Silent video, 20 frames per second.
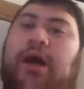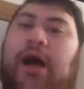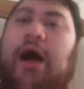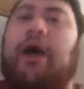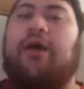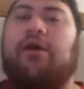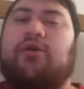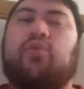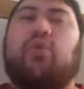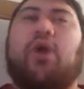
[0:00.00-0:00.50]

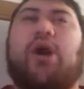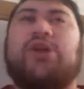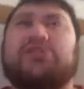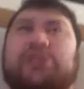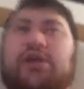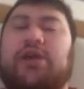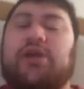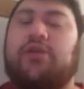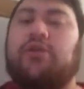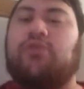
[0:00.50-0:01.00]
I was
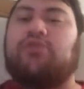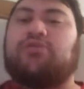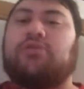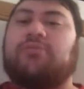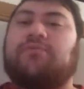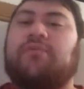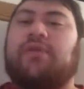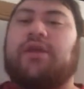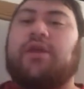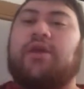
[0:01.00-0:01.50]
watching a
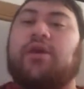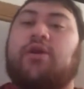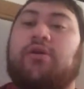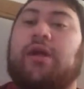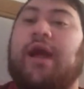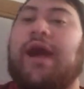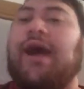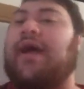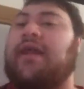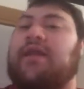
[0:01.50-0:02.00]
YouTube video
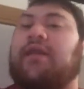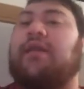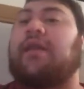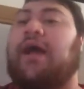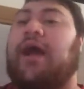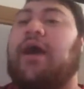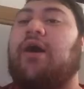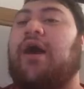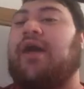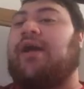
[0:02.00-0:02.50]
guy
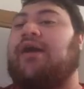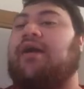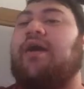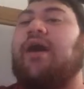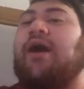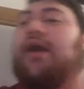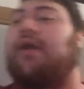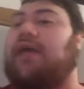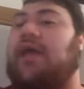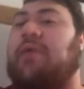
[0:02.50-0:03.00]
I like a
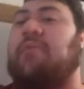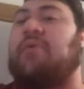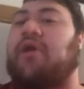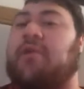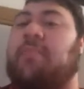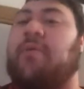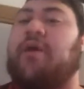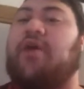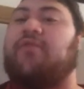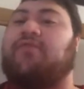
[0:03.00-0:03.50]
lot named
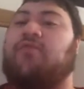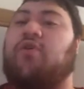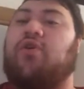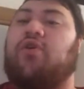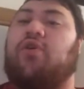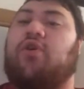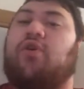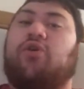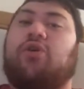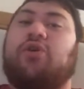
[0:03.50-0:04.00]
Harry Potter
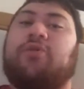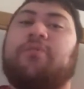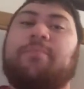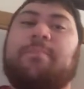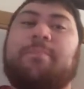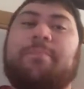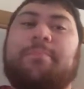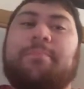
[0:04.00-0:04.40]
Folklore,